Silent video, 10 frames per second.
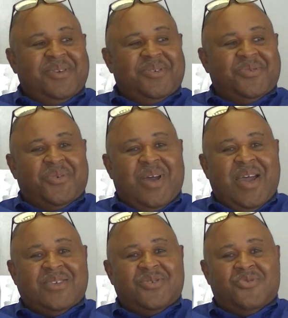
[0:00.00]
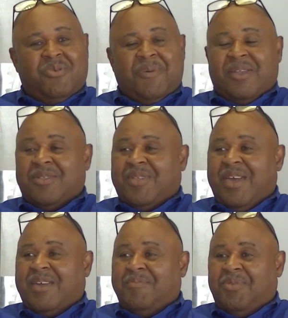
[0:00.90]
you know, how you go about
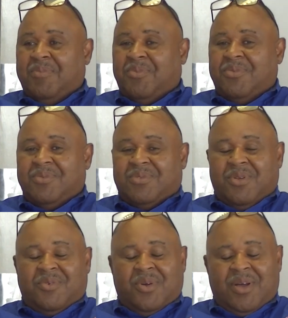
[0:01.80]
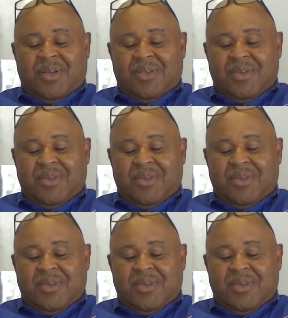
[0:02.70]
attacking people. So,